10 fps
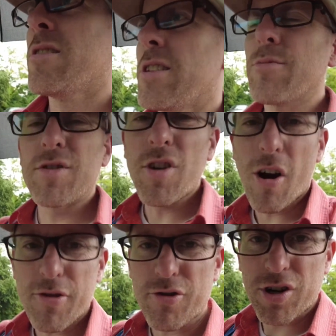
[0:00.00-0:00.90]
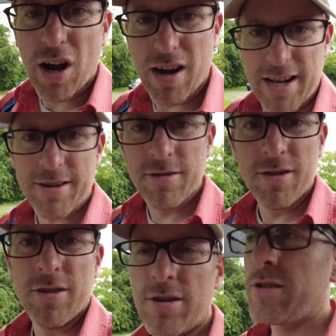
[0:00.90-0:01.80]
it was Tatar Khan,
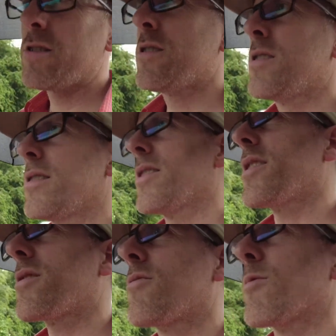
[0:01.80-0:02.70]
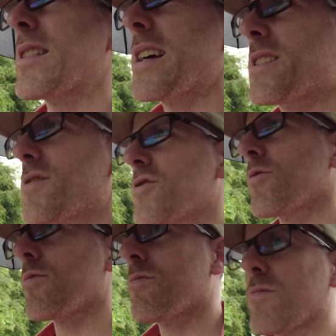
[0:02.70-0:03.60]
like related
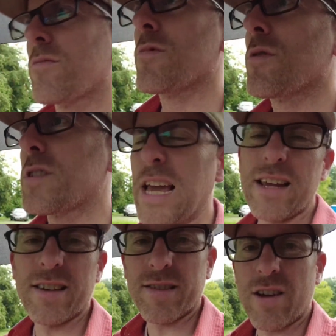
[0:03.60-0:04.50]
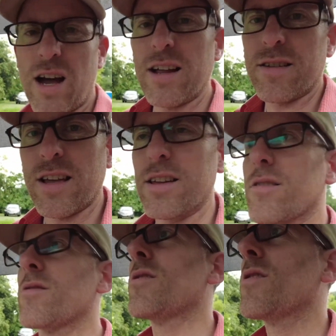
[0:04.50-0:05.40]
to Genghis Khan, like
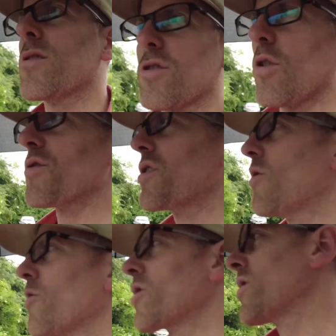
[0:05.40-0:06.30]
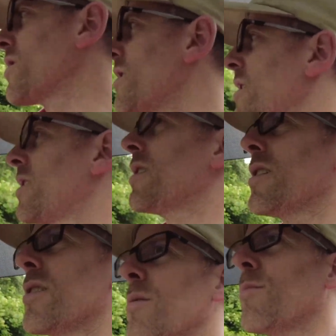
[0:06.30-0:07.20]
the Golden Horde.
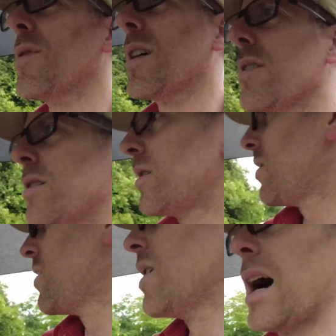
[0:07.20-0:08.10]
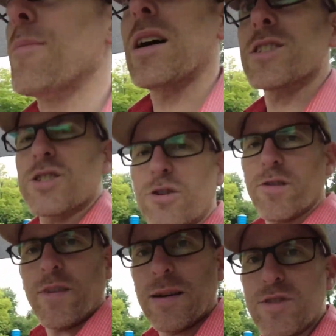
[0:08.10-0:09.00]
But I'm not sure
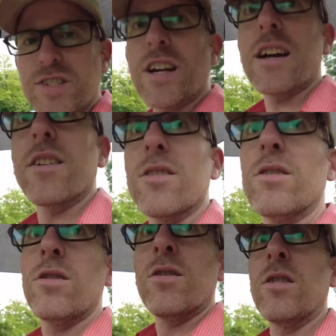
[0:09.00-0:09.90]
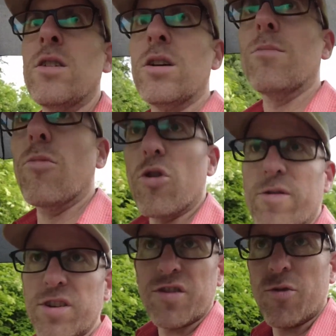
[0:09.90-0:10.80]
if I'm just kind of
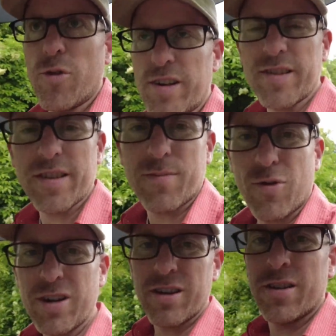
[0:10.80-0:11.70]
morphing stories at this point.